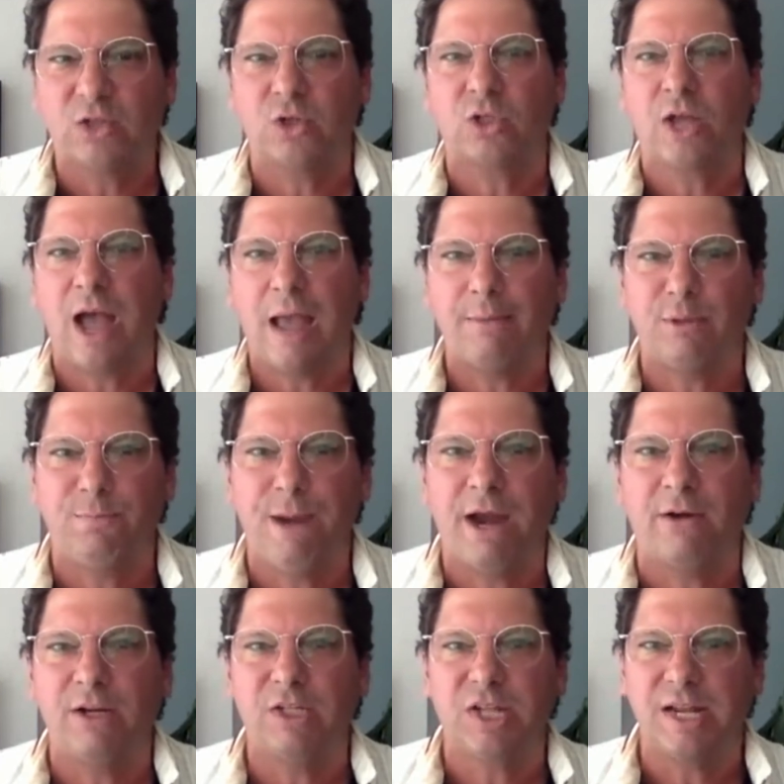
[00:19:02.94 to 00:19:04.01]
Times,
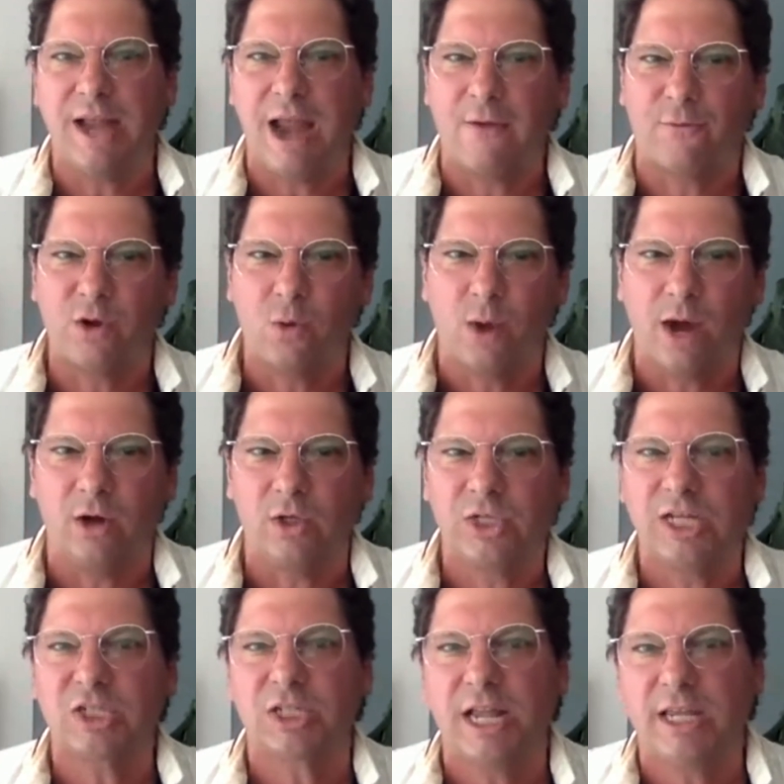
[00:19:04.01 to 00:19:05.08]
Barron's, and everywhere.
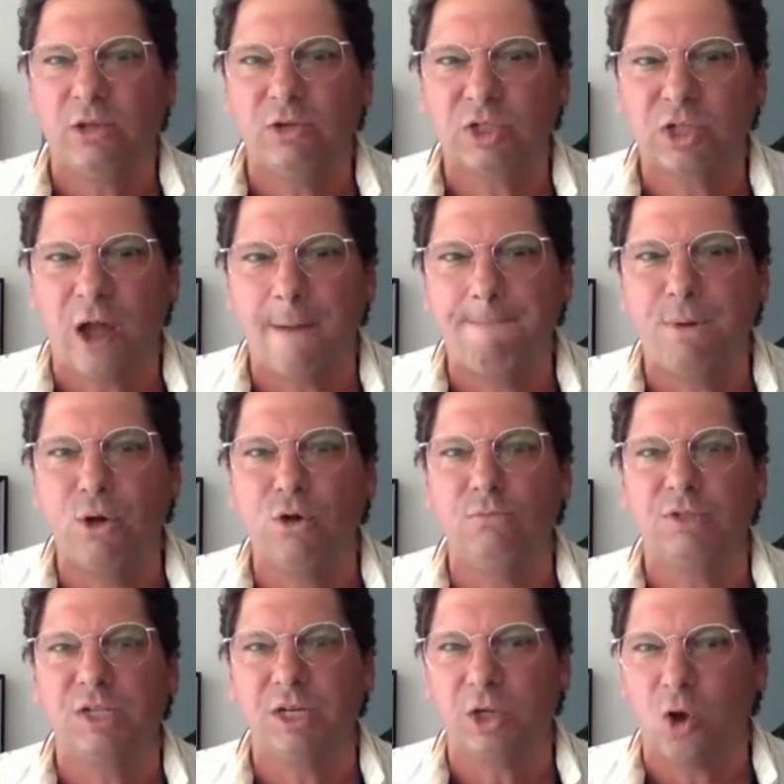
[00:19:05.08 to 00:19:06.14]
Just like you saw
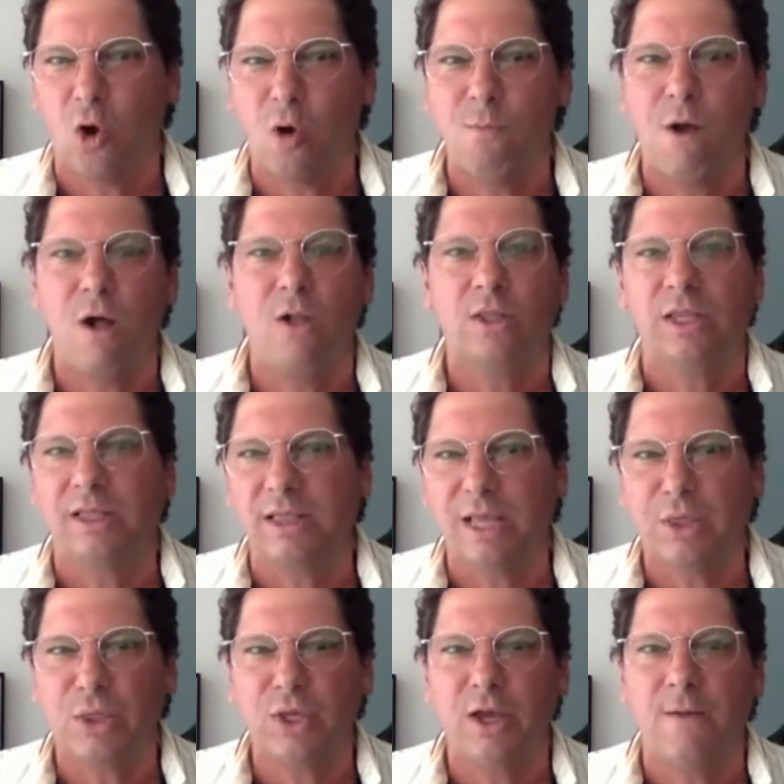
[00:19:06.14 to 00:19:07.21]
booms in cobalt and
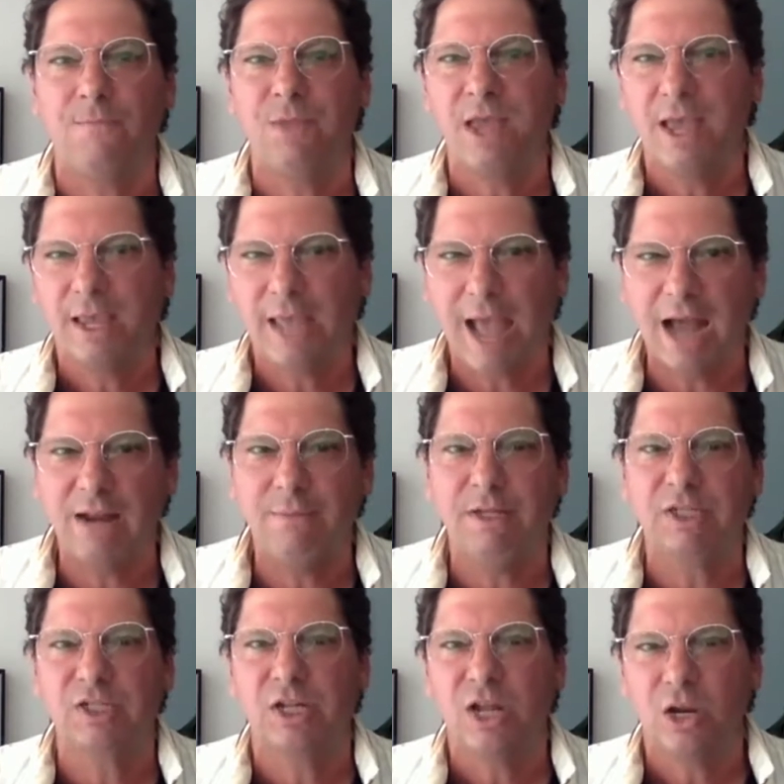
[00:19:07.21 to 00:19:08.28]
lithium,
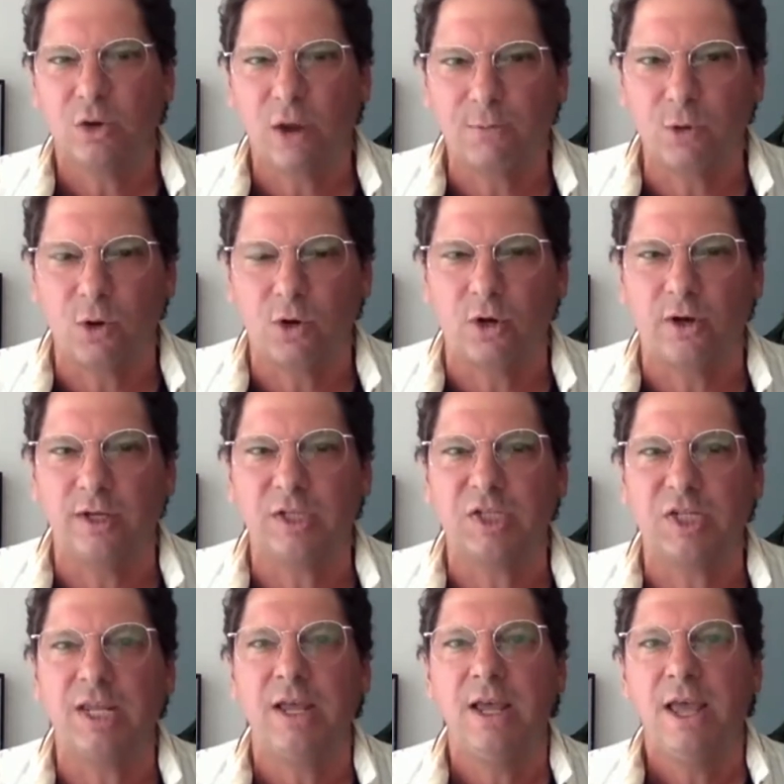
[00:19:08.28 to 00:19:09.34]
cannabis,
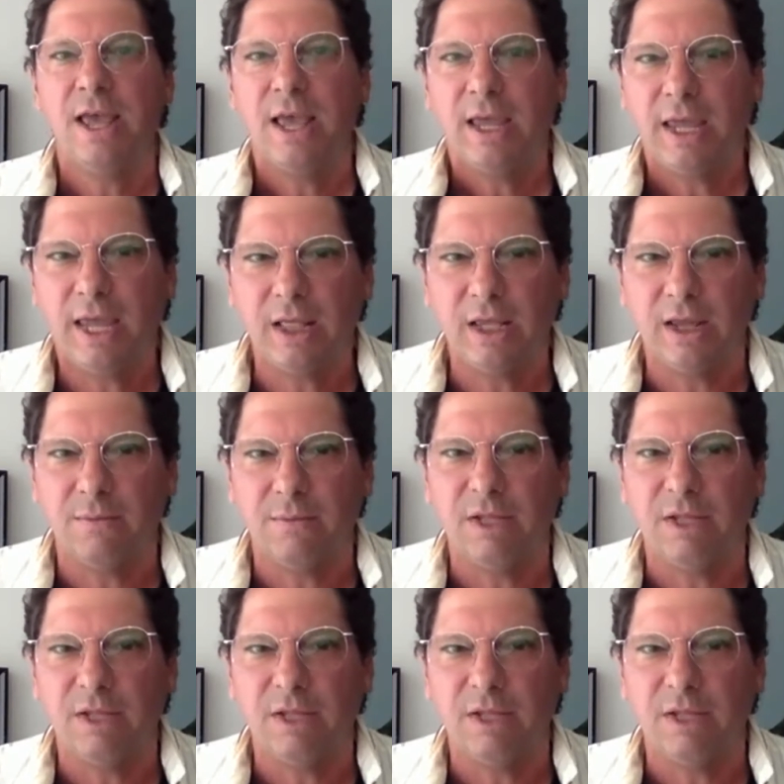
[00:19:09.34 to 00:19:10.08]
cryptocurrency, helium.